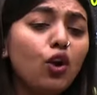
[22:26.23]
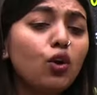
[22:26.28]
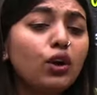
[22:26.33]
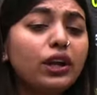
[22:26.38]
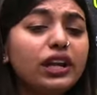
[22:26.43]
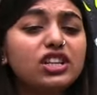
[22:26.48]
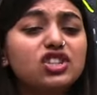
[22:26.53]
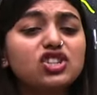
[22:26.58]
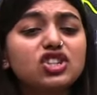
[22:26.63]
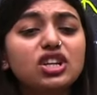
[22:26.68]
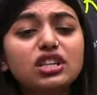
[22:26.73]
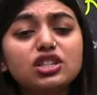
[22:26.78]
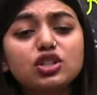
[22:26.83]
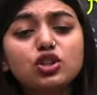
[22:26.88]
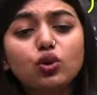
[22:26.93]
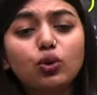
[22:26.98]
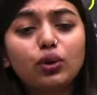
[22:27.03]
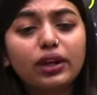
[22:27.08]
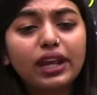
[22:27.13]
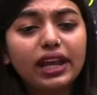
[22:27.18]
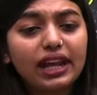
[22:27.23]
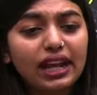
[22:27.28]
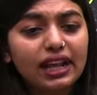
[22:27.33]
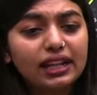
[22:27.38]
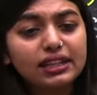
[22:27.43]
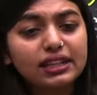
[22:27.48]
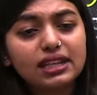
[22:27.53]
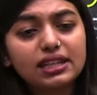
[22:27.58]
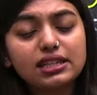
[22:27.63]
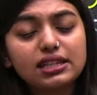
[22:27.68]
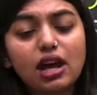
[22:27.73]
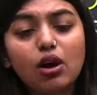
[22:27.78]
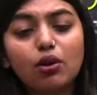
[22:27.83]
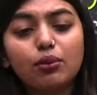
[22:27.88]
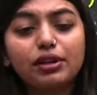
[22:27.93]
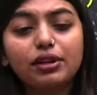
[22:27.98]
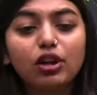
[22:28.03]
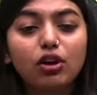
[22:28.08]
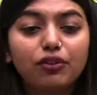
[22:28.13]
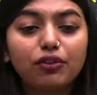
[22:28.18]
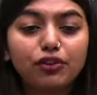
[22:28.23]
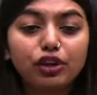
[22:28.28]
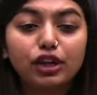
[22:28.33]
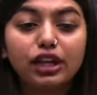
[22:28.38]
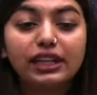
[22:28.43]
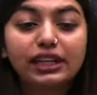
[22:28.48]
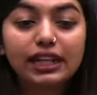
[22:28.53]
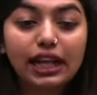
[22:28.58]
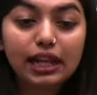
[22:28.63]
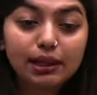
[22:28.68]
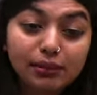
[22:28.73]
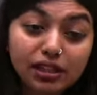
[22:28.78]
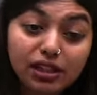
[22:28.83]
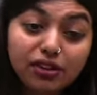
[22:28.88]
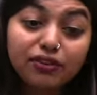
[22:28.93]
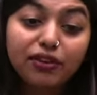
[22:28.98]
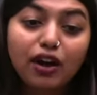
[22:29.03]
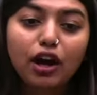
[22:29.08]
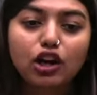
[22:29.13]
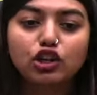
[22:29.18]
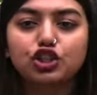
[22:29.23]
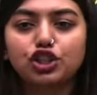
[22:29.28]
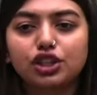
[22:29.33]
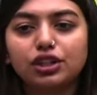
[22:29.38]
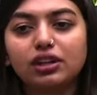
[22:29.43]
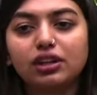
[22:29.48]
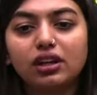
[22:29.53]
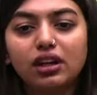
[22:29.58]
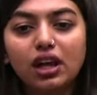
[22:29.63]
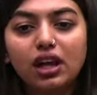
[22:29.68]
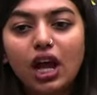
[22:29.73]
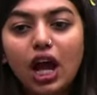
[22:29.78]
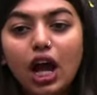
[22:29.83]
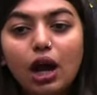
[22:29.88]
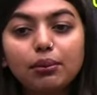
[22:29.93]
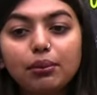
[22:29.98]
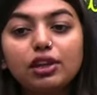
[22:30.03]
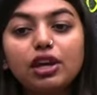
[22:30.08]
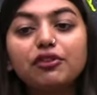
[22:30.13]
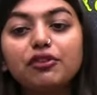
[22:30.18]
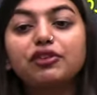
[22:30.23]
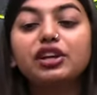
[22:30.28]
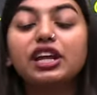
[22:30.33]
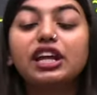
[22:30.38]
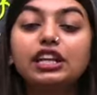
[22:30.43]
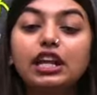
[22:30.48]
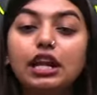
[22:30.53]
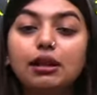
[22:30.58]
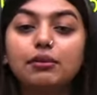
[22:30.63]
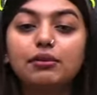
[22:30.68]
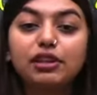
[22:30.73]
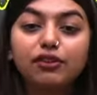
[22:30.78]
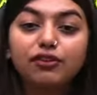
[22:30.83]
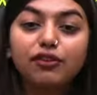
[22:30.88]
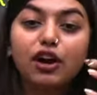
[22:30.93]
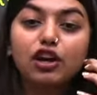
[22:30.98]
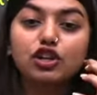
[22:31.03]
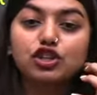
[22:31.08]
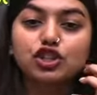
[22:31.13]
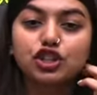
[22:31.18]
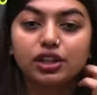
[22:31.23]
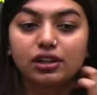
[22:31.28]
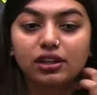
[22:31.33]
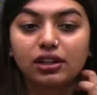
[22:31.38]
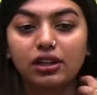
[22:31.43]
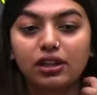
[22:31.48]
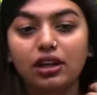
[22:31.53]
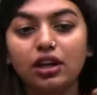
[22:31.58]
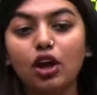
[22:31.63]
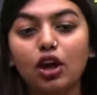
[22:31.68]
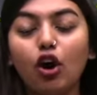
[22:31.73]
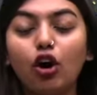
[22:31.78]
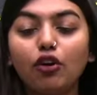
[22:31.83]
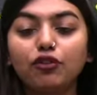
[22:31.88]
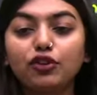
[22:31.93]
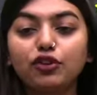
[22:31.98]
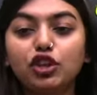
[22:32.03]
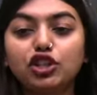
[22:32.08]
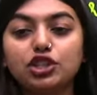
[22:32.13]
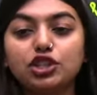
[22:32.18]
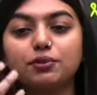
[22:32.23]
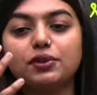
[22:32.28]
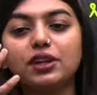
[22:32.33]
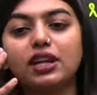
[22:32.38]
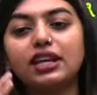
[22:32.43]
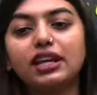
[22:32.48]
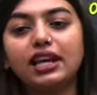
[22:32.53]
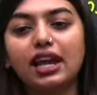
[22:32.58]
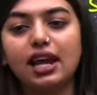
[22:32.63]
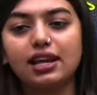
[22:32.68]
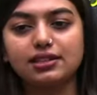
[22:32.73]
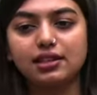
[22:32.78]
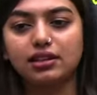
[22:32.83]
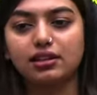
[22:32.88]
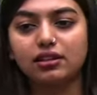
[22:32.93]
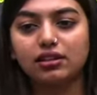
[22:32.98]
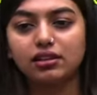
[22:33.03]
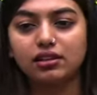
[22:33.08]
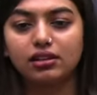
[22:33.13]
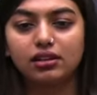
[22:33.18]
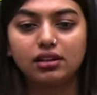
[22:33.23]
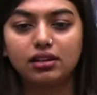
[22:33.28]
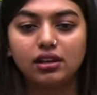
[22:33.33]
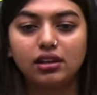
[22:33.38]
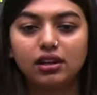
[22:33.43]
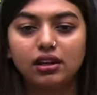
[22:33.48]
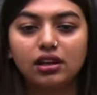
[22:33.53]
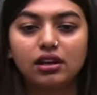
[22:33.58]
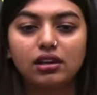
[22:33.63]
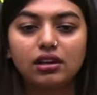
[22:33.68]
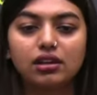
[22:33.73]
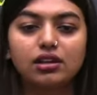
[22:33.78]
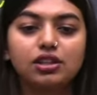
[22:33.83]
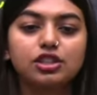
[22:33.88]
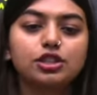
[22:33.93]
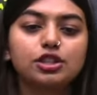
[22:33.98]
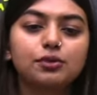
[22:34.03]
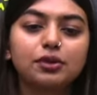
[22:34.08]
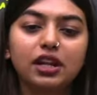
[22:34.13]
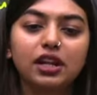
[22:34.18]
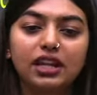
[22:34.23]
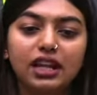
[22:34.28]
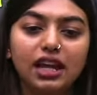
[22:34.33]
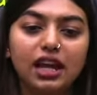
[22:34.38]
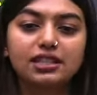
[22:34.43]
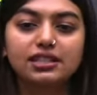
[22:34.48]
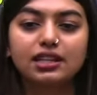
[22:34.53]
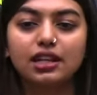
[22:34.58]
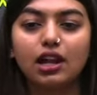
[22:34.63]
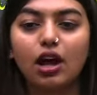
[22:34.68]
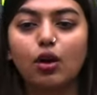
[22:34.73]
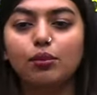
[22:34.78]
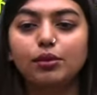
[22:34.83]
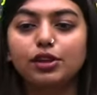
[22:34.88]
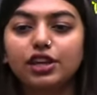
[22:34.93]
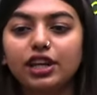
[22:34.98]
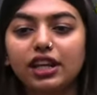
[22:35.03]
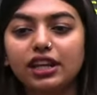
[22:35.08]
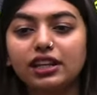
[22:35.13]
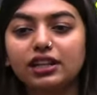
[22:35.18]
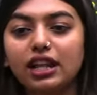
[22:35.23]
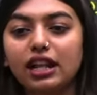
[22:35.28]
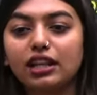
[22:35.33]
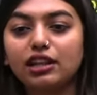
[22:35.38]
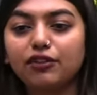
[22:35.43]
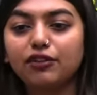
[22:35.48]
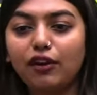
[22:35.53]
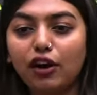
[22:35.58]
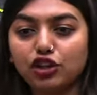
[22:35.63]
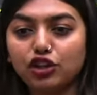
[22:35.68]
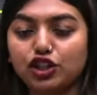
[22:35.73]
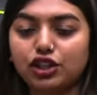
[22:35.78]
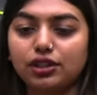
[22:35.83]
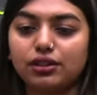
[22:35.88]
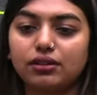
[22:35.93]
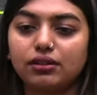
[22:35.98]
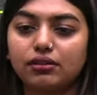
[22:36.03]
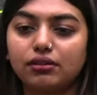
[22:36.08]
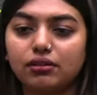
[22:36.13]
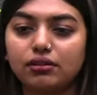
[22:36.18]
Okay, just looking at this, how many of you can tell me the function? How many of you can tell me the function of your gibberellic acid? Gibberellic acid, how many can tell the function?